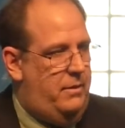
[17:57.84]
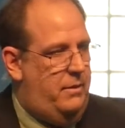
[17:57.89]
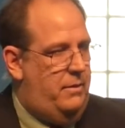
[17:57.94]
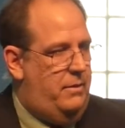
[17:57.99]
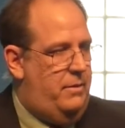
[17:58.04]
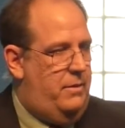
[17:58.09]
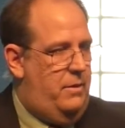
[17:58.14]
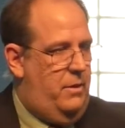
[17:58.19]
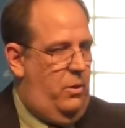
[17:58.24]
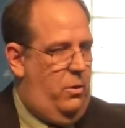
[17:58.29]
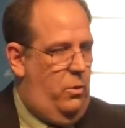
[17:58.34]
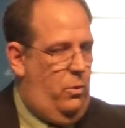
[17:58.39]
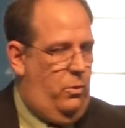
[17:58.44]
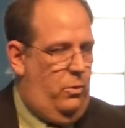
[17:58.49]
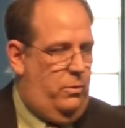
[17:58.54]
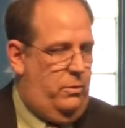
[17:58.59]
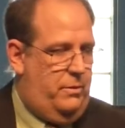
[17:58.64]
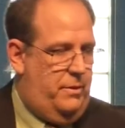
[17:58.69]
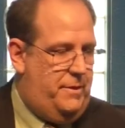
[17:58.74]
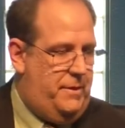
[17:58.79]
the
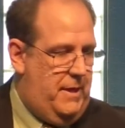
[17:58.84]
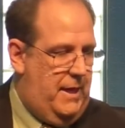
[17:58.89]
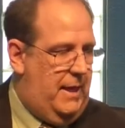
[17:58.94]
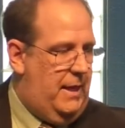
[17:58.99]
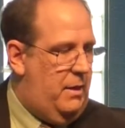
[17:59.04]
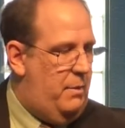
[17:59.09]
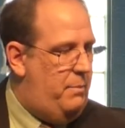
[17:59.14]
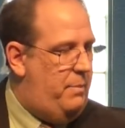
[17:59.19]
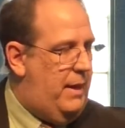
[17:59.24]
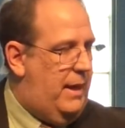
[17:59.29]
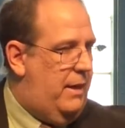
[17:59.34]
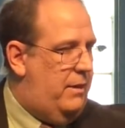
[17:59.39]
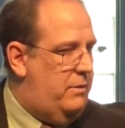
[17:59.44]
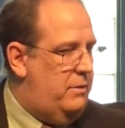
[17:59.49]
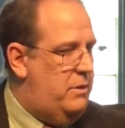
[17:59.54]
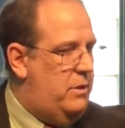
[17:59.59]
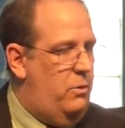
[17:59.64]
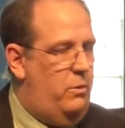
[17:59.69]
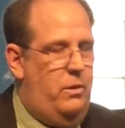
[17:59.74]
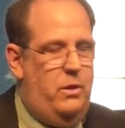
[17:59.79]
whole thing
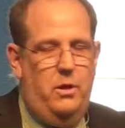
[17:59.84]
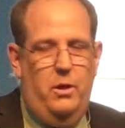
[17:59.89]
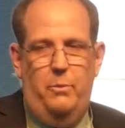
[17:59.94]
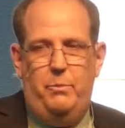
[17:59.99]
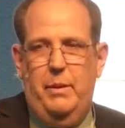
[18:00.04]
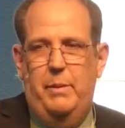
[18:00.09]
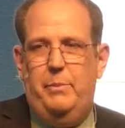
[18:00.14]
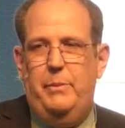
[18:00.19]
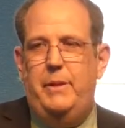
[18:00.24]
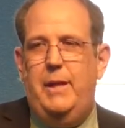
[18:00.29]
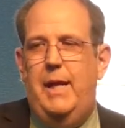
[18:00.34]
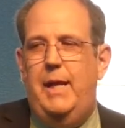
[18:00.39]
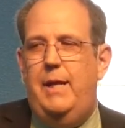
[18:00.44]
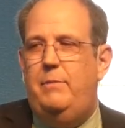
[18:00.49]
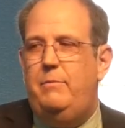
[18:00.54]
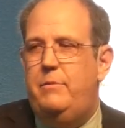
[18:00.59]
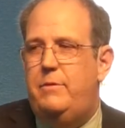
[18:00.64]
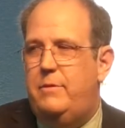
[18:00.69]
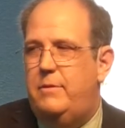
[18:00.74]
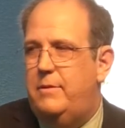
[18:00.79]
about don't call people
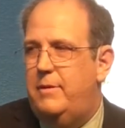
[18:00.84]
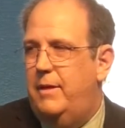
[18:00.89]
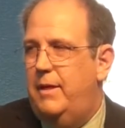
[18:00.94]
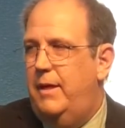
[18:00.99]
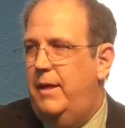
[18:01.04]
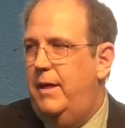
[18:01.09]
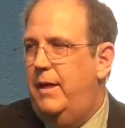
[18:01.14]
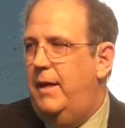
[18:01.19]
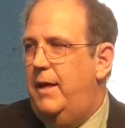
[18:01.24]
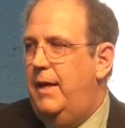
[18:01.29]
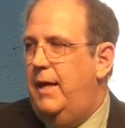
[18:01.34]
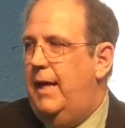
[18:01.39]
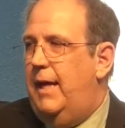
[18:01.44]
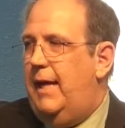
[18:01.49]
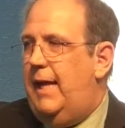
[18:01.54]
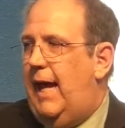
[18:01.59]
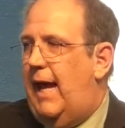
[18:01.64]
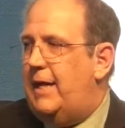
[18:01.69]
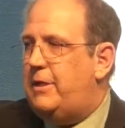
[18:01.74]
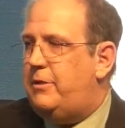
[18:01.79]
names.
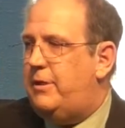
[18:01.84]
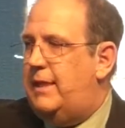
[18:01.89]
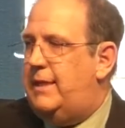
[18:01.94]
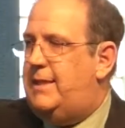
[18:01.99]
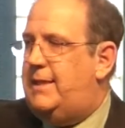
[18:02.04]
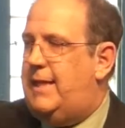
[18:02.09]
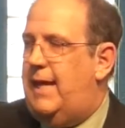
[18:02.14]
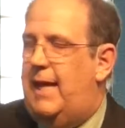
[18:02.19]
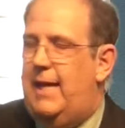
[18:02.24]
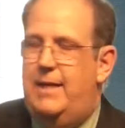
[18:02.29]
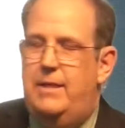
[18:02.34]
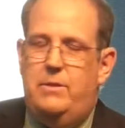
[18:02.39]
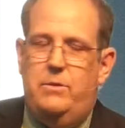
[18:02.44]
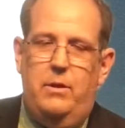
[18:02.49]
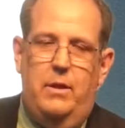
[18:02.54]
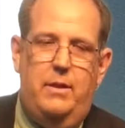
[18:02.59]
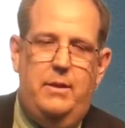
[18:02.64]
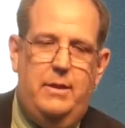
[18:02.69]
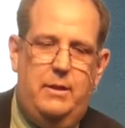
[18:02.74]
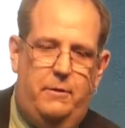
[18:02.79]
He actually says
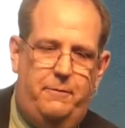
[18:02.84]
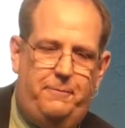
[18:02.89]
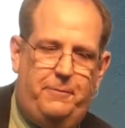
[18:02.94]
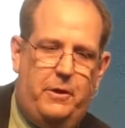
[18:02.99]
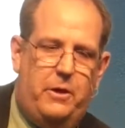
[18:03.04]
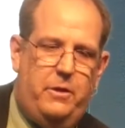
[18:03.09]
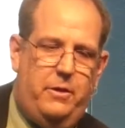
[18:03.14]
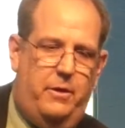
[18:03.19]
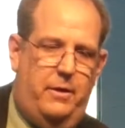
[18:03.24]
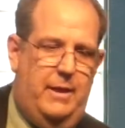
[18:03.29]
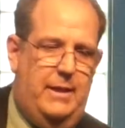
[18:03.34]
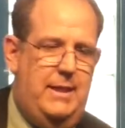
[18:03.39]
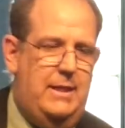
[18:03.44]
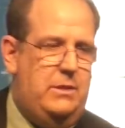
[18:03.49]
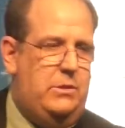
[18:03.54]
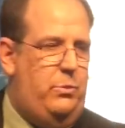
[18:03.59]
a little further in